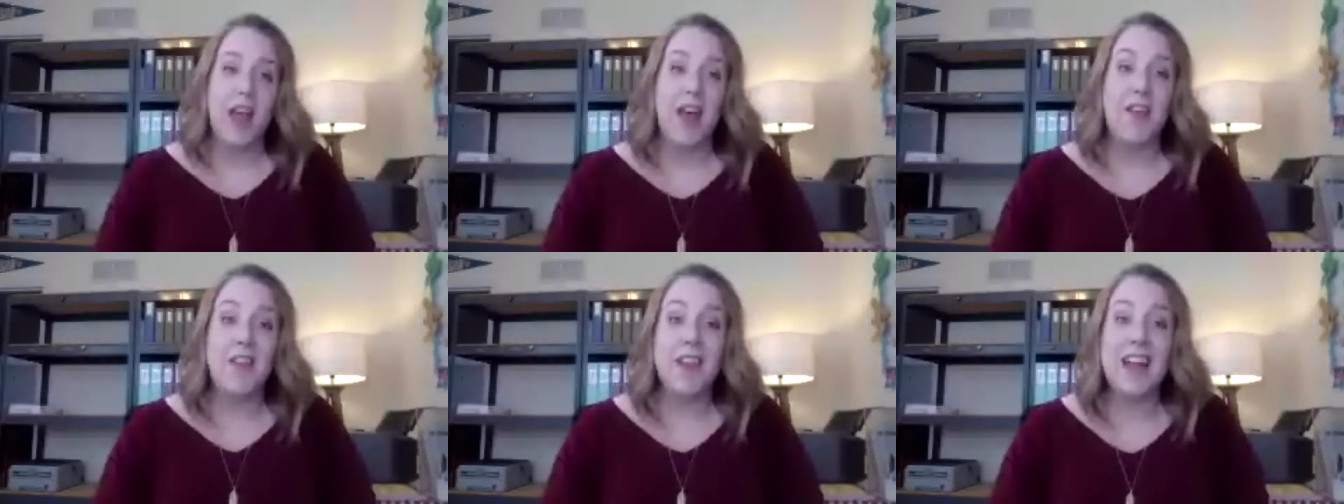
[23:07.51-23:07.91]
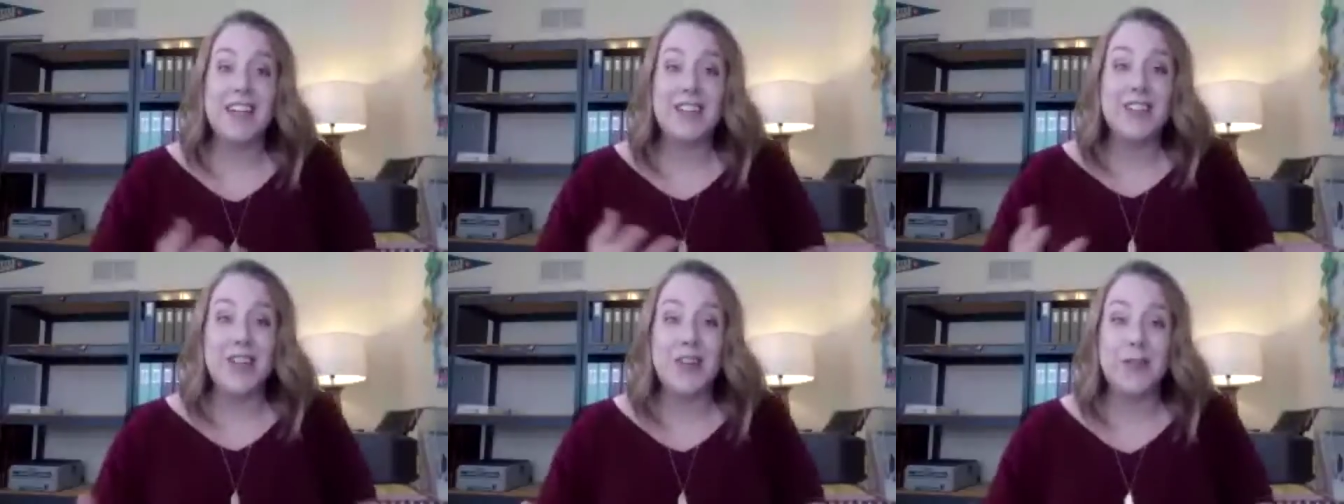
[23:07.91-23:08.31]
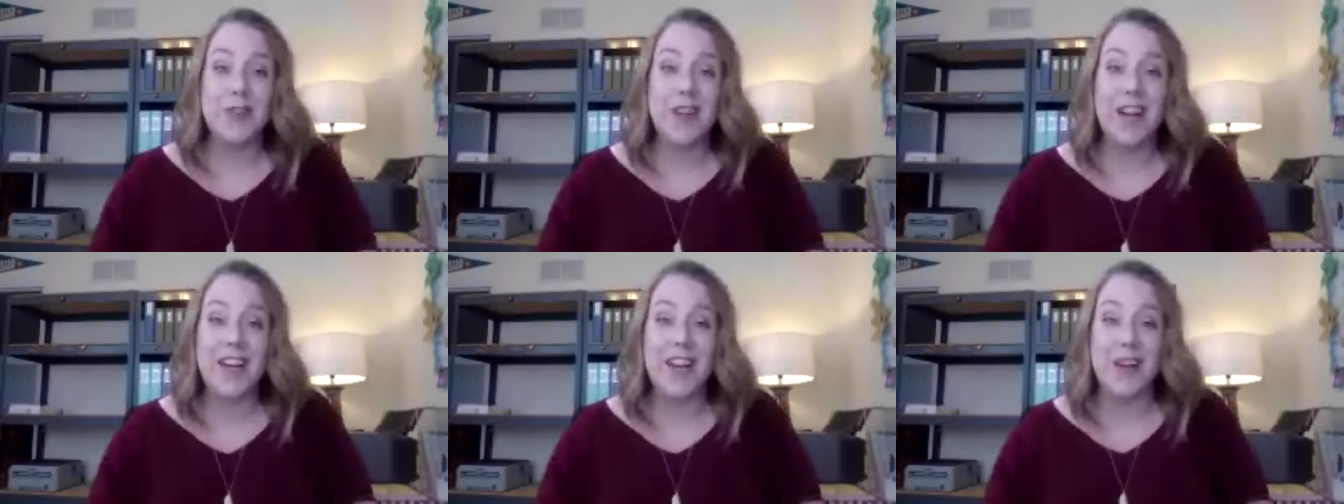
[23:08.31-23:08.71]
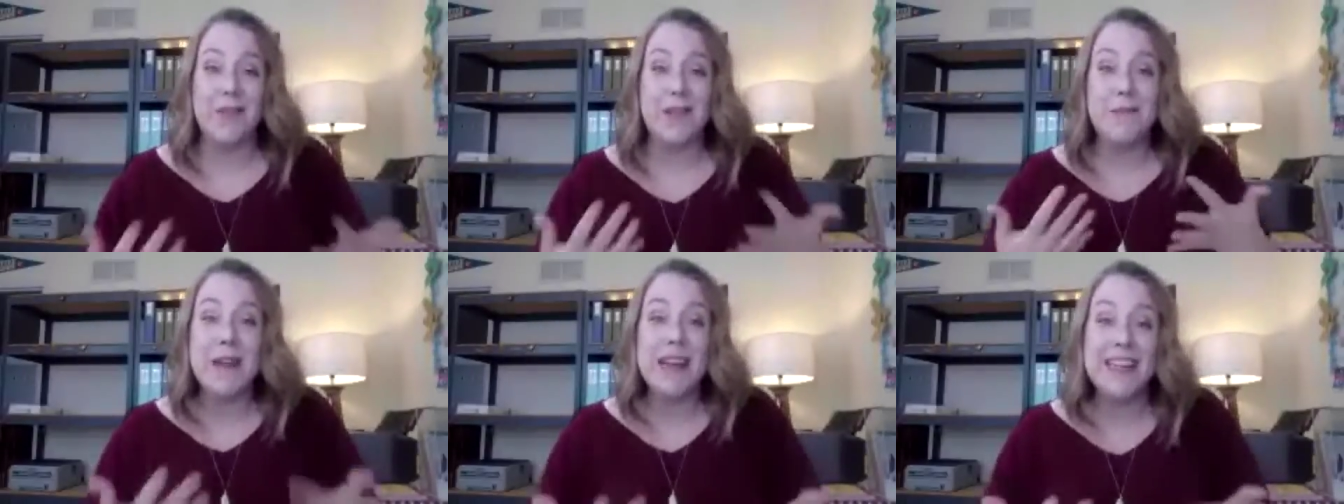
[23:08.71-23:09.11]
And then actually
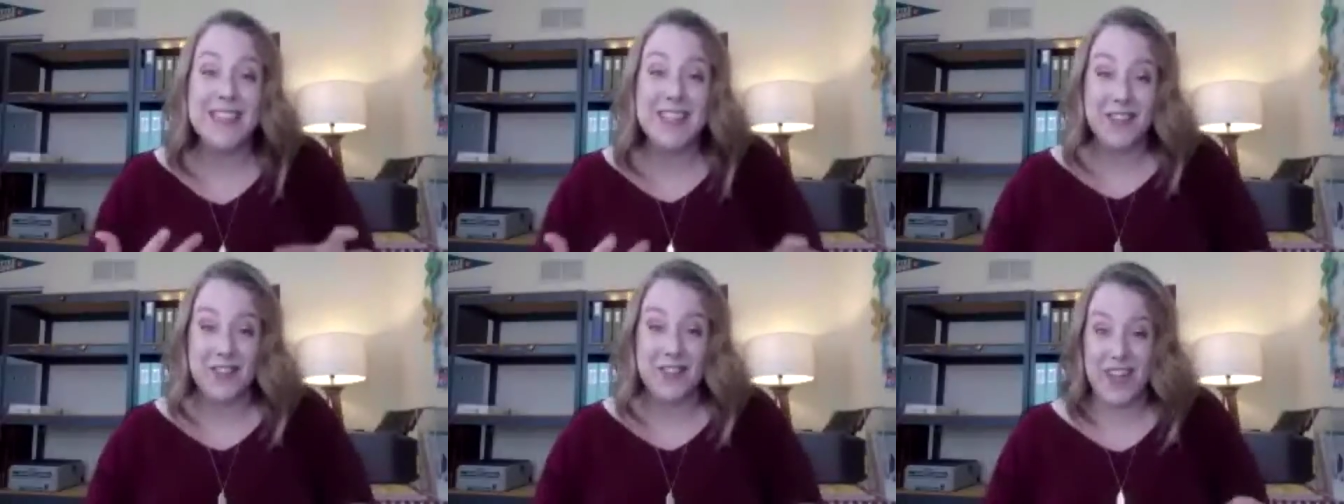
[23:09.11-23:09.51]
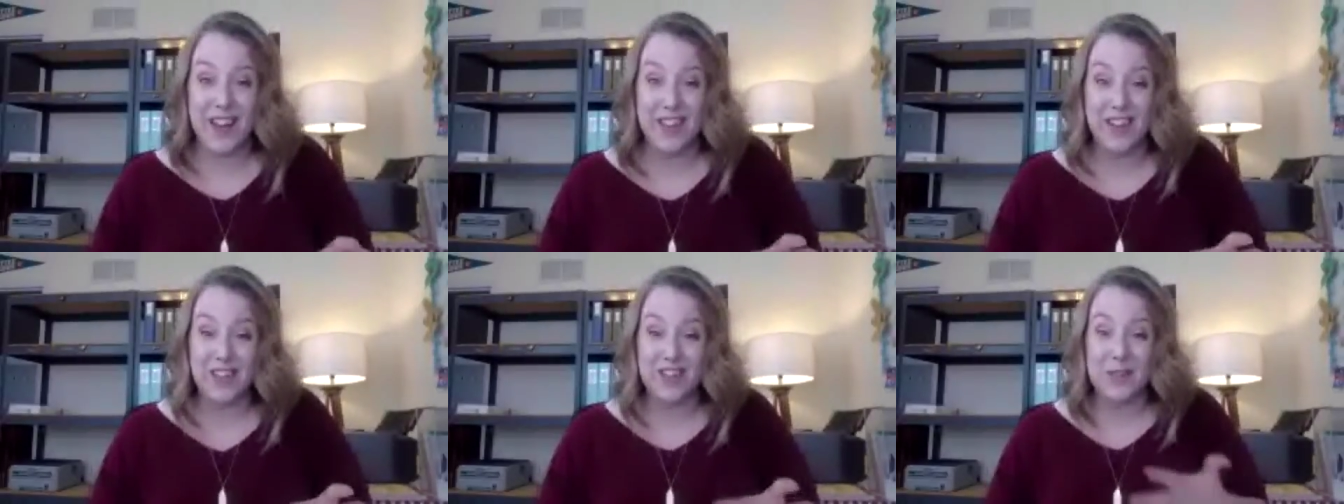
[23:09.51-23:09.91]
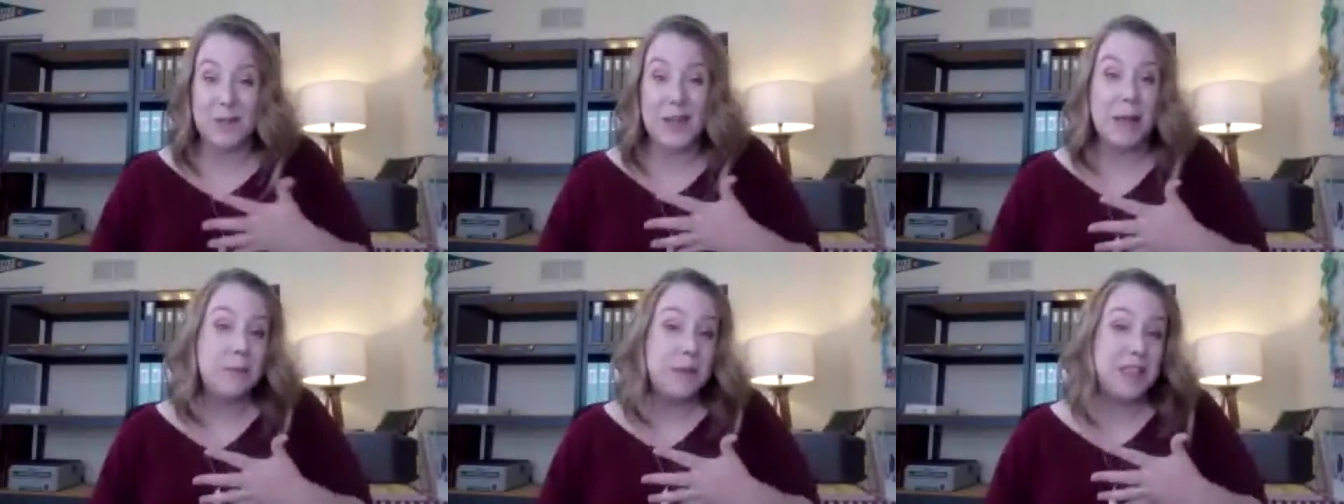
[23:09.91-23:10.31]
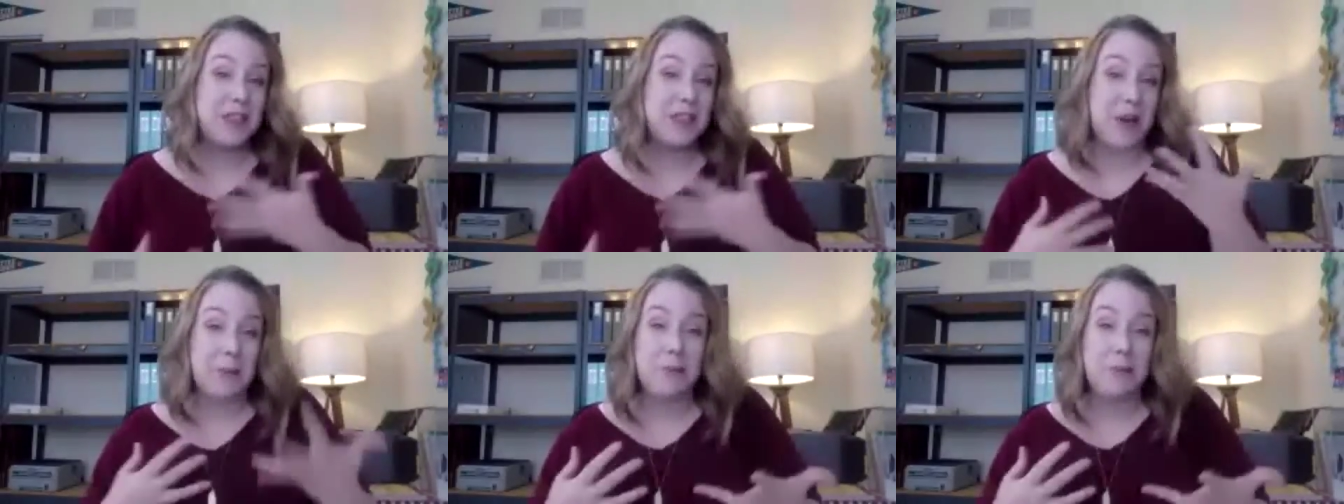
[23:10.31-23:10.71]
creating. We make stuff together. Sometimes
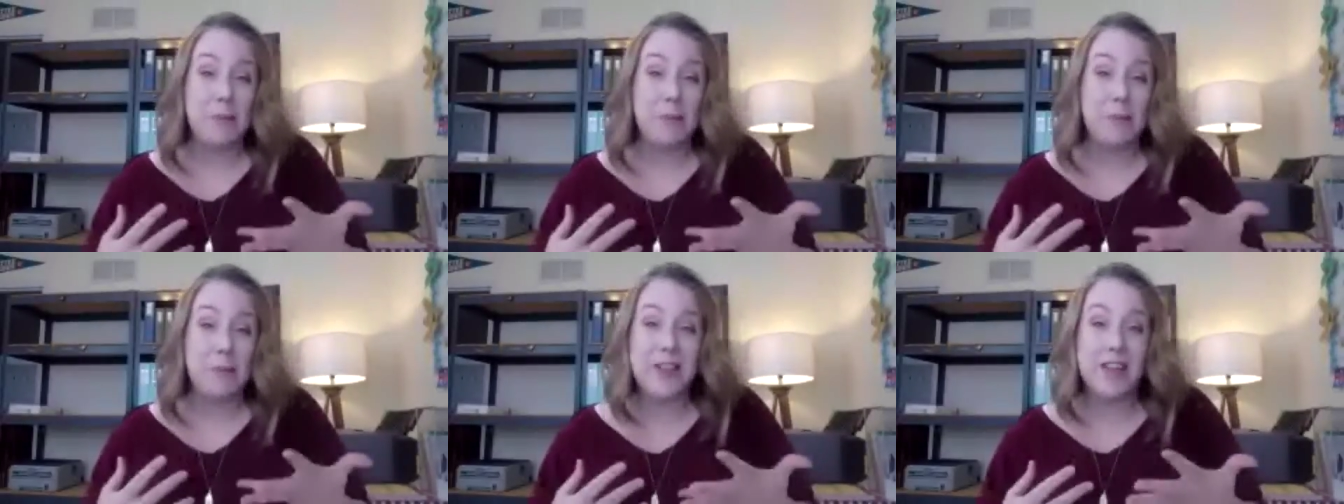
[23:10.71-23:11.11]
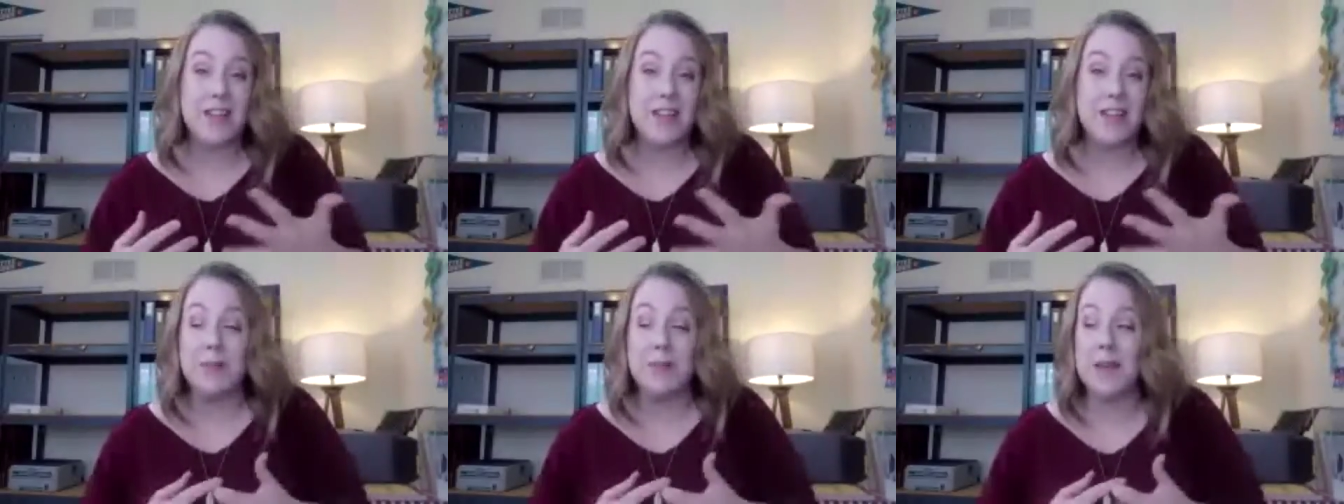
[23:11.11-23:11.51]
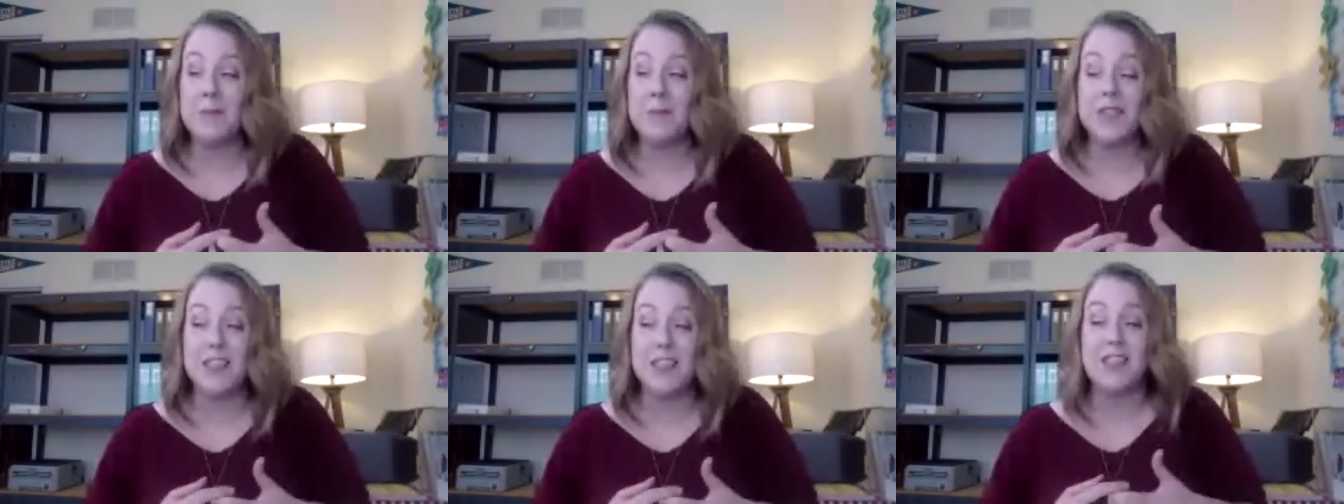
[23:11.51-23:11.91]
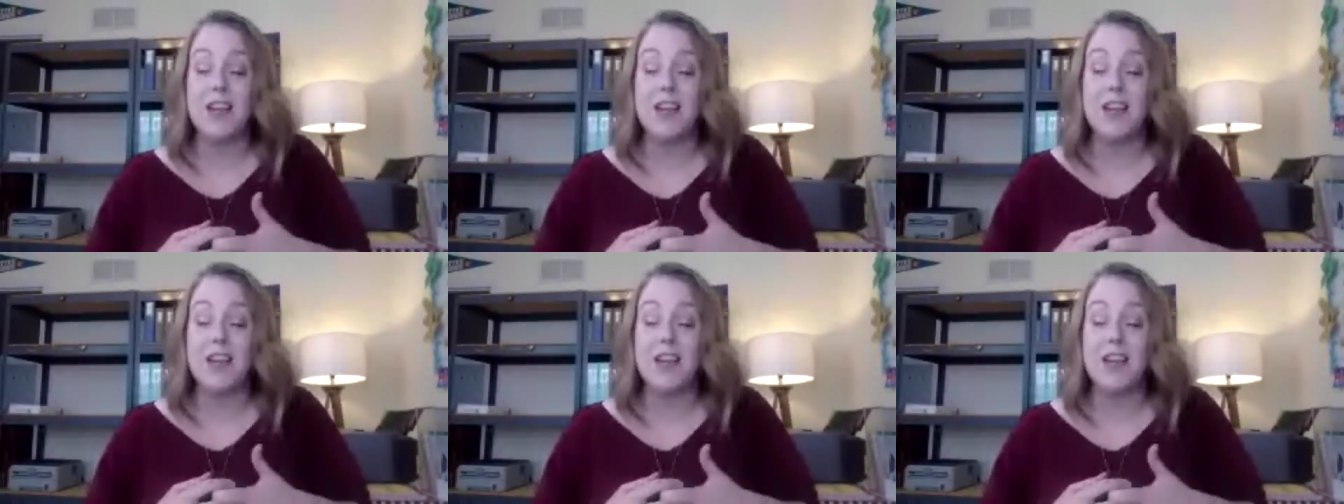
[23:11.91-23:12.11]
it's scrapbook projects, sometimes it's